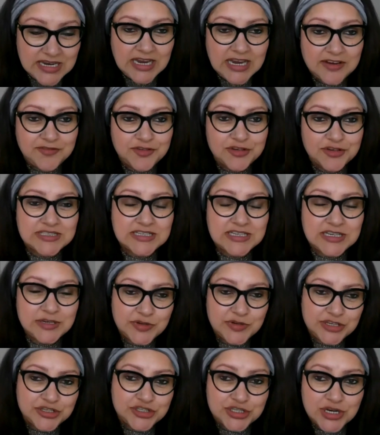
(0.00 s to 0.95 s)
If you're sitting
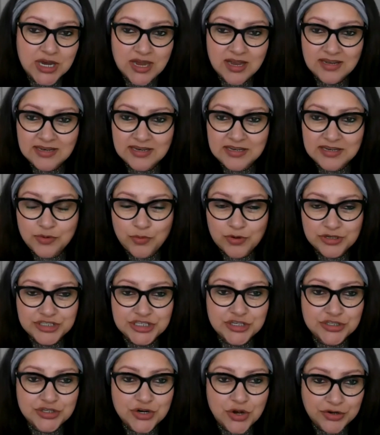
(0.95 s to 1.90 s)
with your child and you're
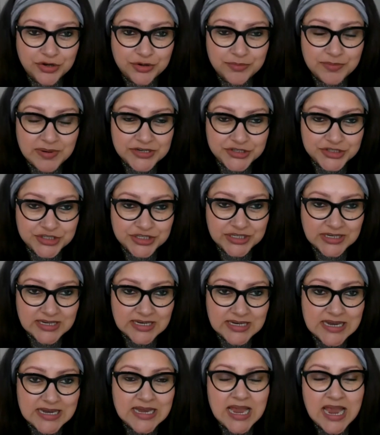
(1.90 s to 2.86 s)
watching a documentary
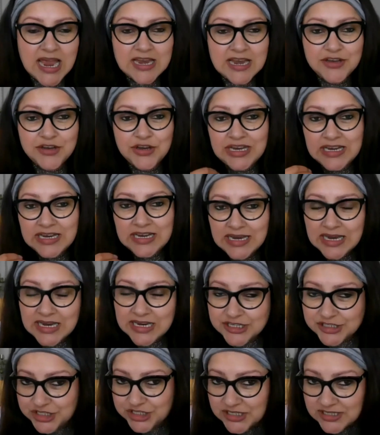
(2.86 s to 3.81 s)
and you're
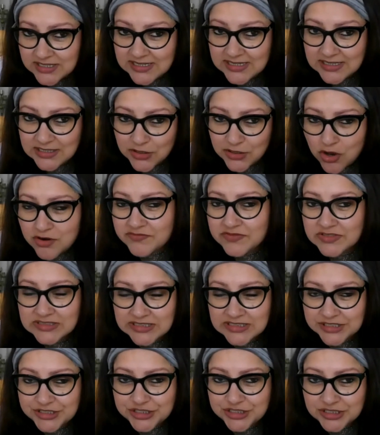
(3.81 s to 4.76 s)
engaging in
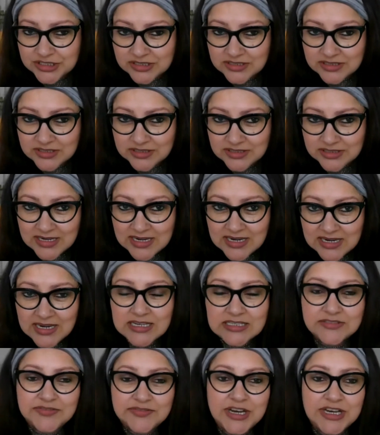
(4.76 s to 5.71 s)
conversation,
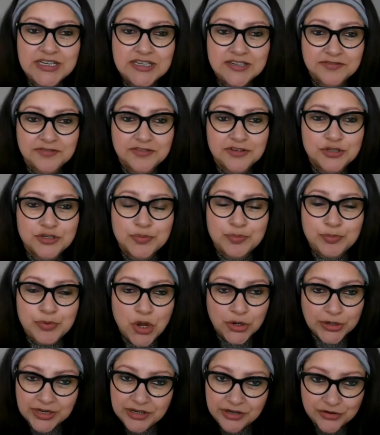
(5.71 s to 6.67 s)
it's very different to
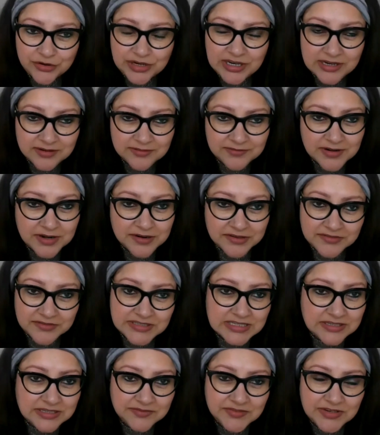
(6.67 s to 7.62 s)
plonking your kid in front of the
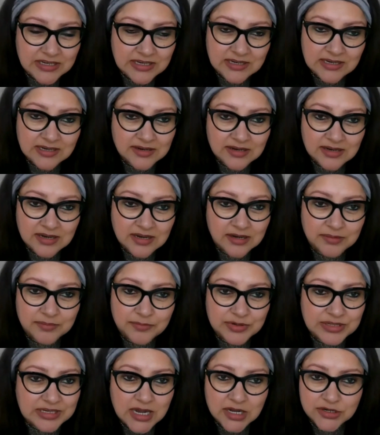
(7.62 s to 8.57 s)
TV
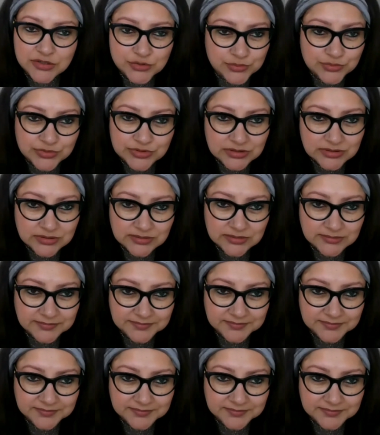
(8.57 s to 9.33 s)
with cartoons.